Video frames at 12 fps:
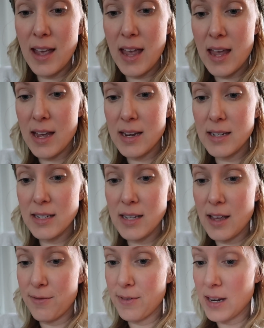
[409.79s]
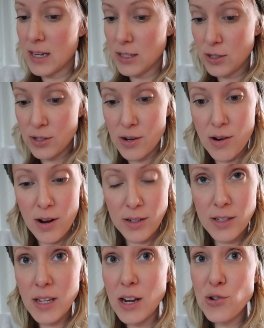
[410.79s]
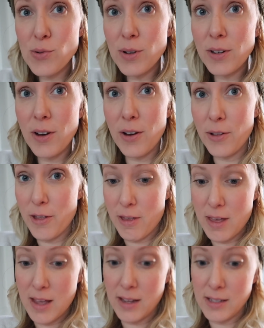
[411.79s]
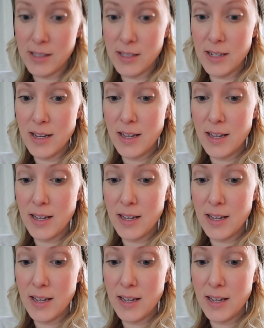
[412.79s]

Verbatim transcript: and if it is on schedule, all the things.